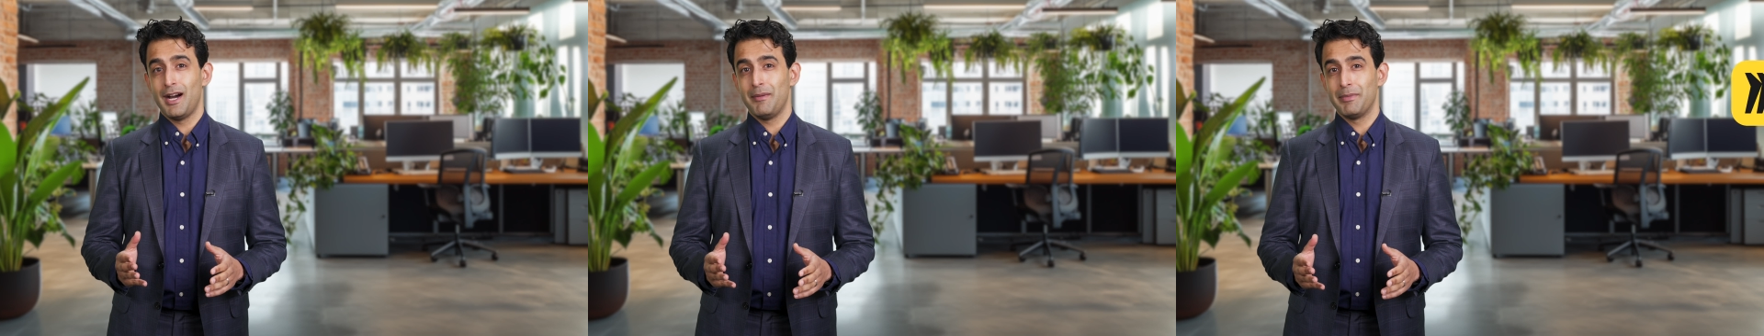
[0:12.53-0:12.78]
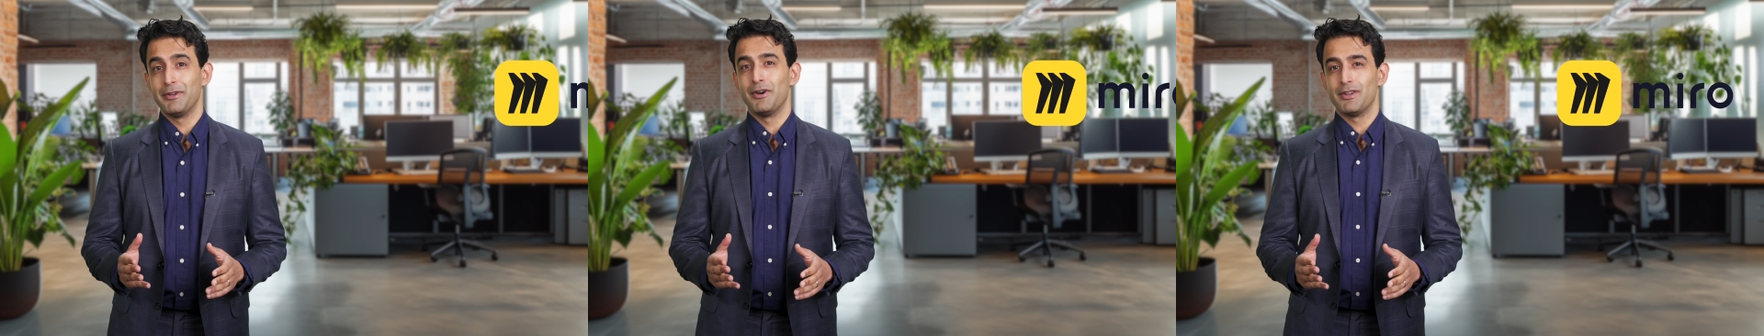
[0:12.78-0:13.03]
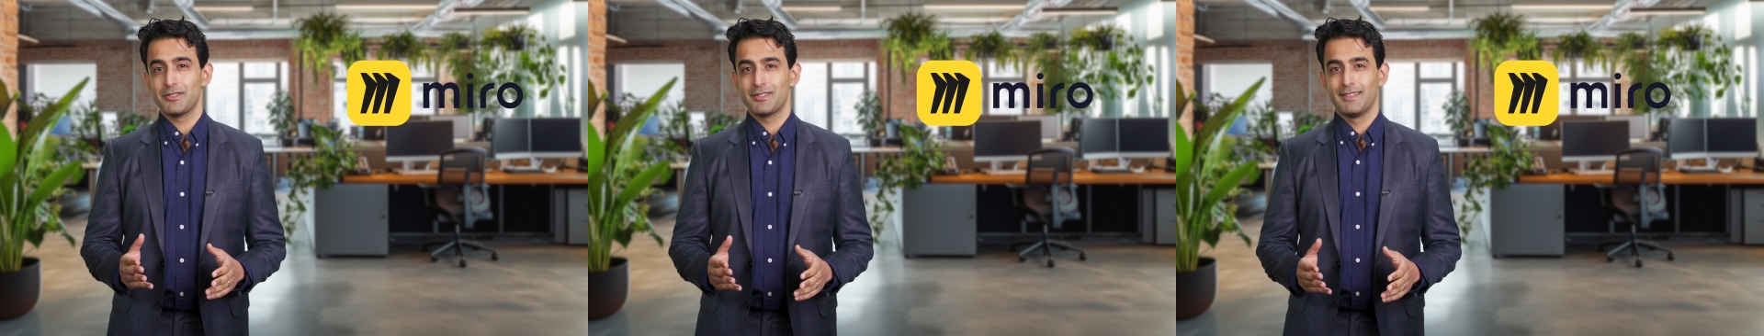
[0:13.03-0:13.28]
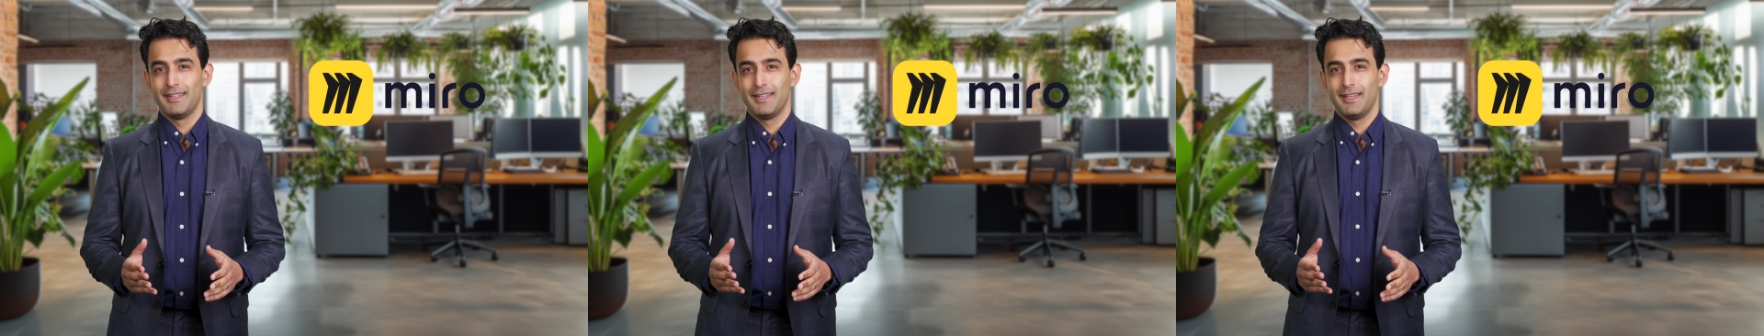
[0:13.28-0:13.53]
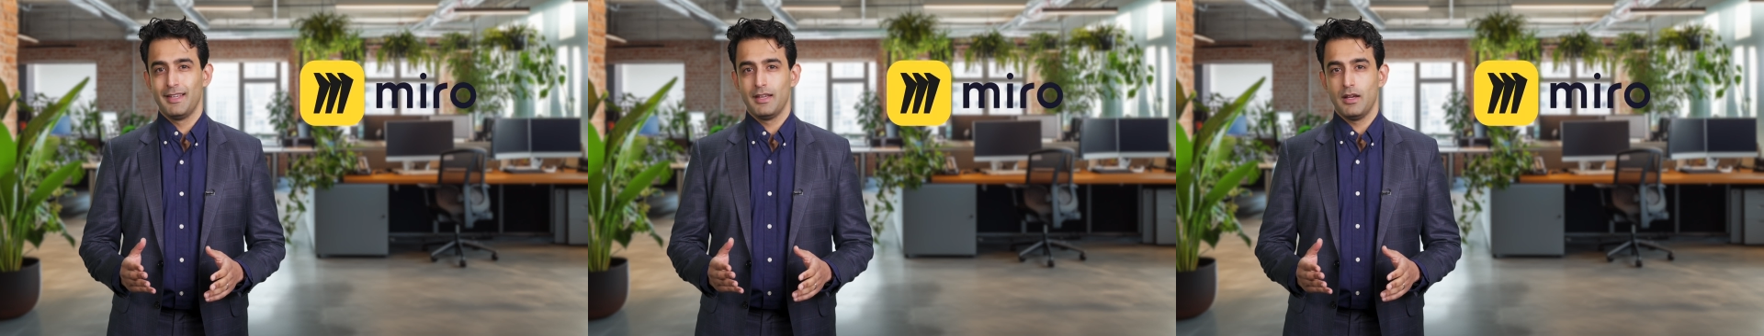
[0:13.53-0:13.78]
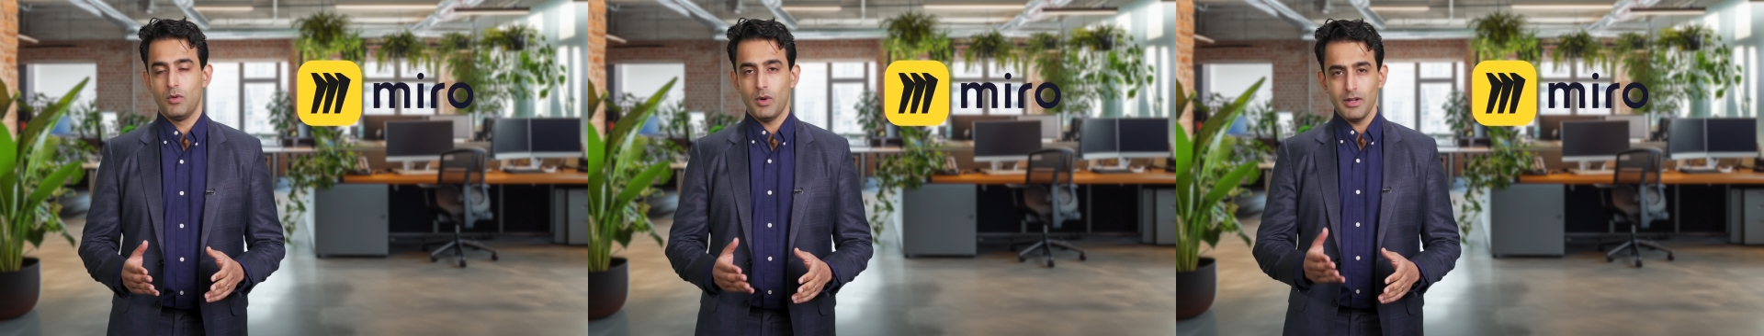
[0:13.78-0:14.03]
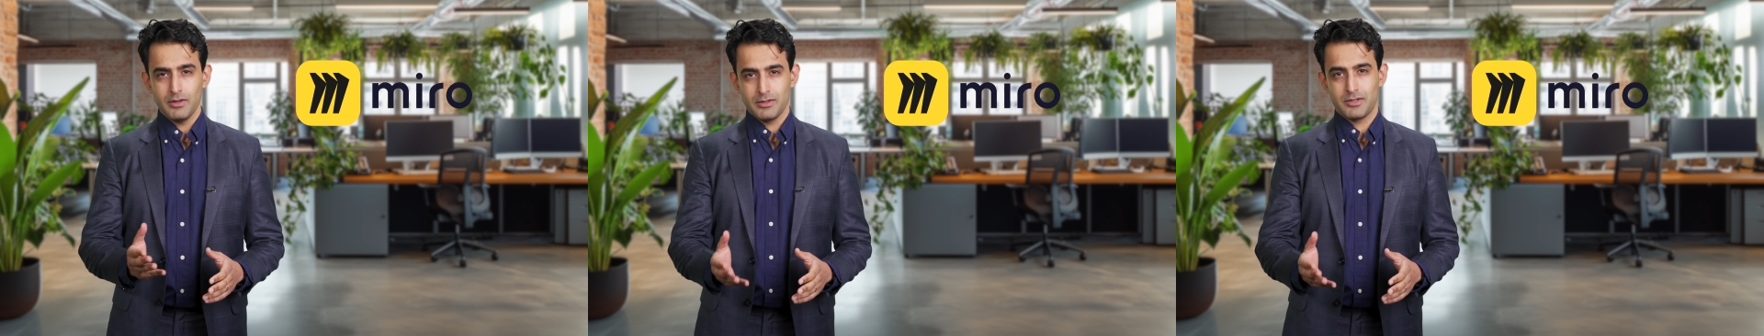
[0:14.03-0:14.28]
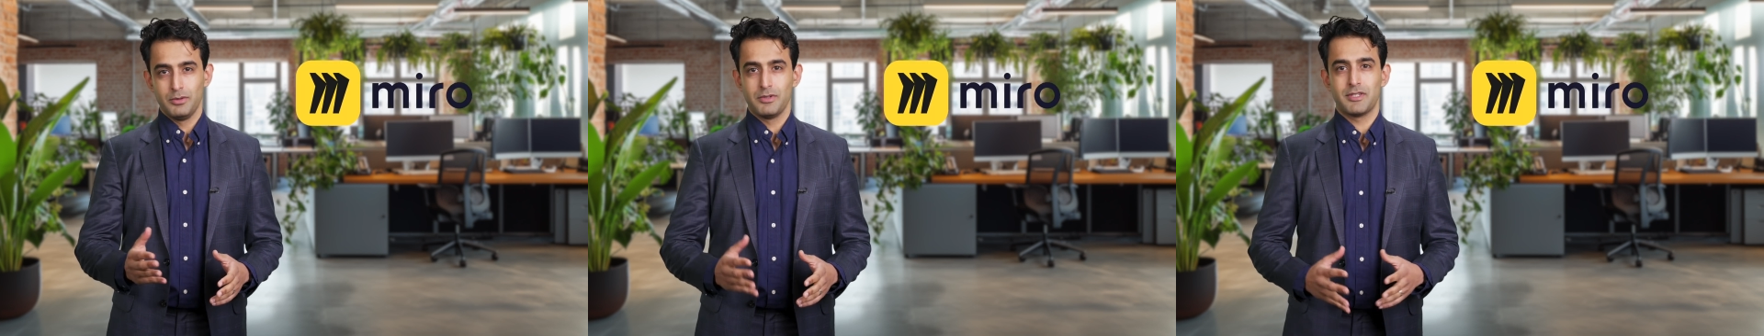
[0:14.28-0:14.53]
up a notch. One of those
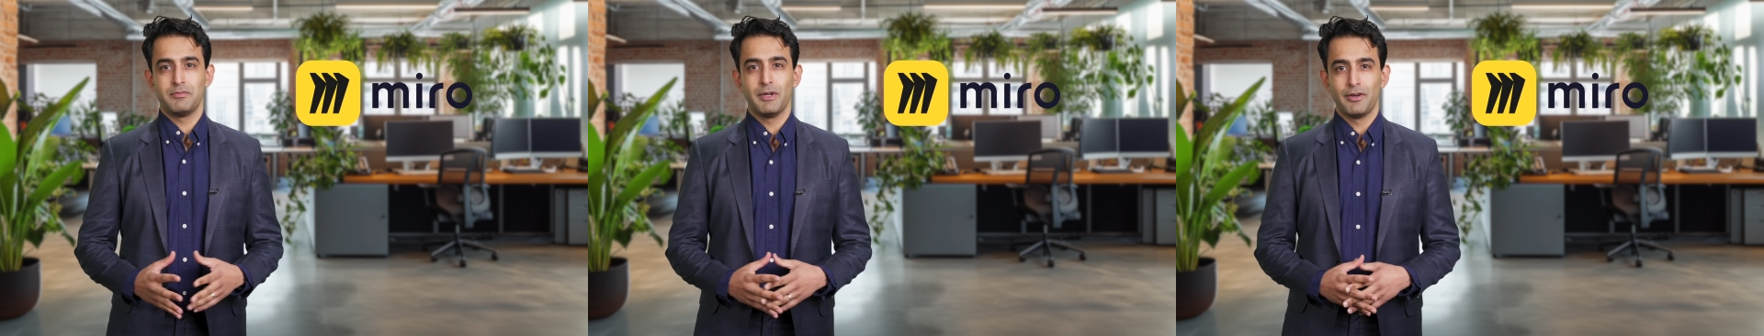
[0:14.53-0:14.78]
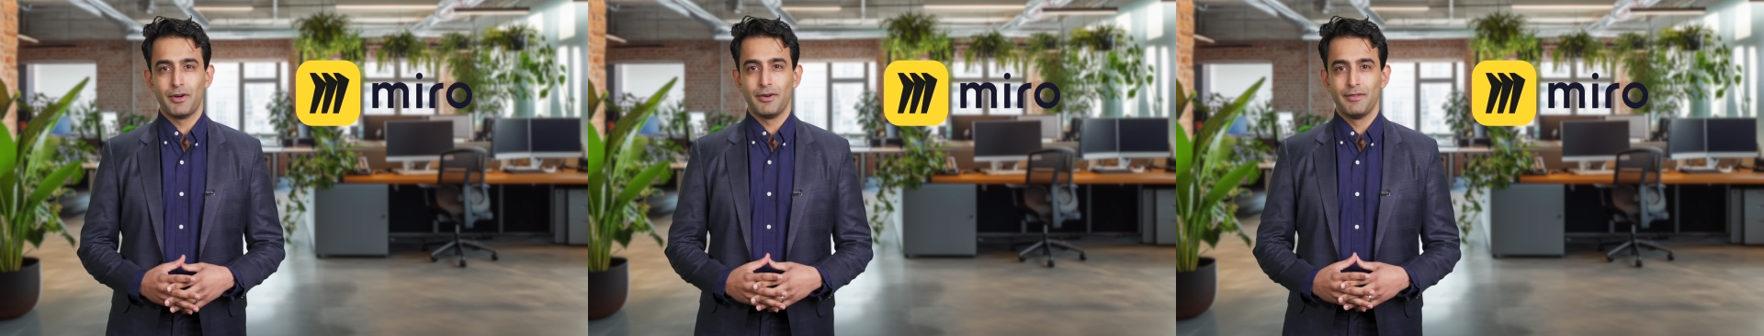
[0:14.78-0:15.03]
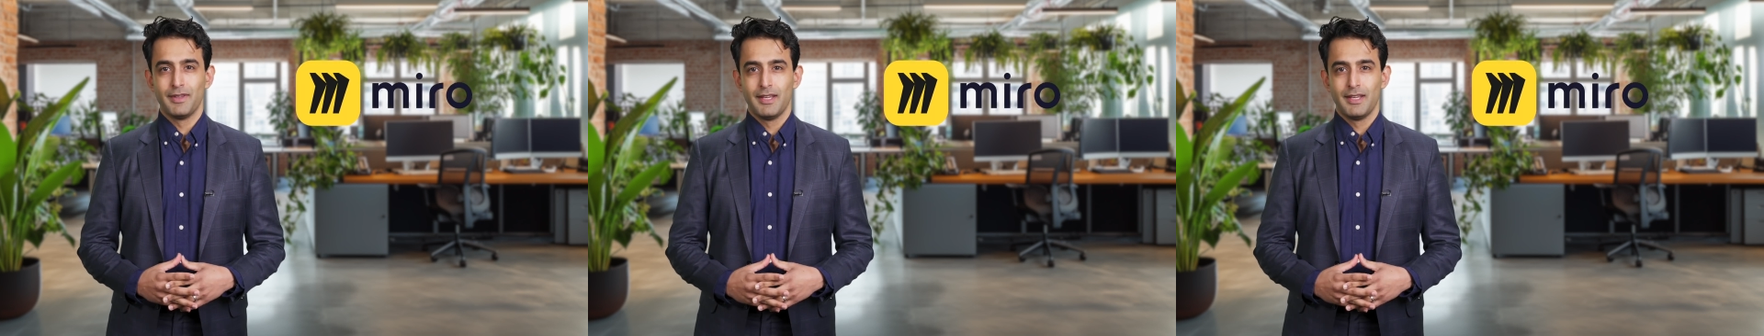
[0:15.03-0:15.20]
tools is Miro,